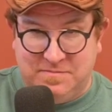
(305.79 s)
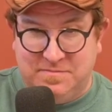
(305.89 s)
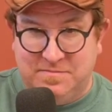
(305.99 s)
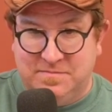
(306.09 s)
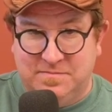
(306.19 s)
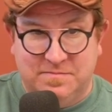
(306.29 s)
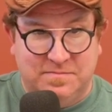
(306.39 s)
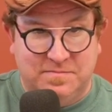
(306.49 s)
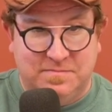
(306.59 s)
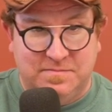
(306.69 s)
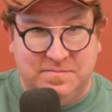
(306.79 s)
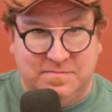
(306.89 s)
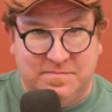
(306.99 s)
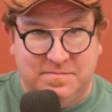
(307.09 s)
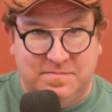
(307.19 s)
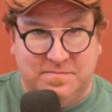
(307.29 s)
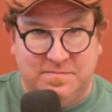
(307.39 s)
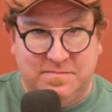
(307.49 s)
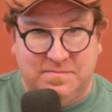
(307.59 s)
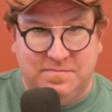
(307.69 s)

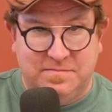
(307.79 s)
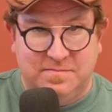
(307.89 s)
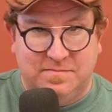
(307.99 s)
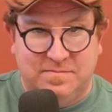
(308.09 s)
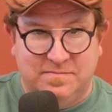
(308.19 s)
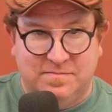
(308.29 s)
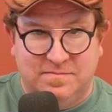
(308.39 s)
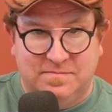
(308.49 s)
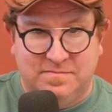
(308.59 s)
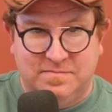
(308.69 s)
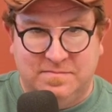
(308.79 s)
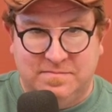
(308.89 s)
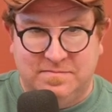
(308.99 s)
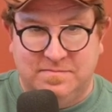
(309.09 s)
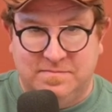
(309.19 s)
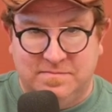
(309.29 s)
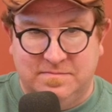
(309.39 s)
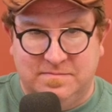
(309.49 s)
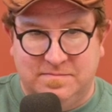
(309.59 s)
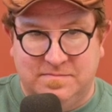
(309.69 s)

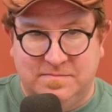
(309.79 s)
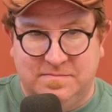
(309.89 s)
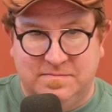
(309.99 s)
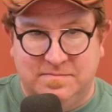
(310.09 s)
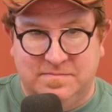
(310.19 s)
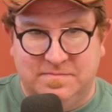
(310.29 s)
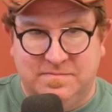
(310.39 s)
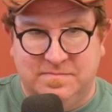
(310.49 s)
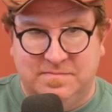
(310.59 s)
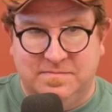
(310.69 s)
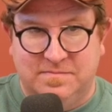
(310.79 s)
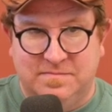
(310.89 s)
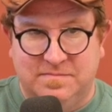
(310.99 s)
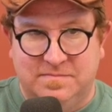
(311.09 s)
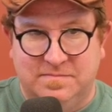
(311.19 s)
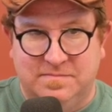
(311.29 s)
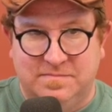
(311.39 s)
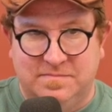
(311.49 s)
The person shown says nothing.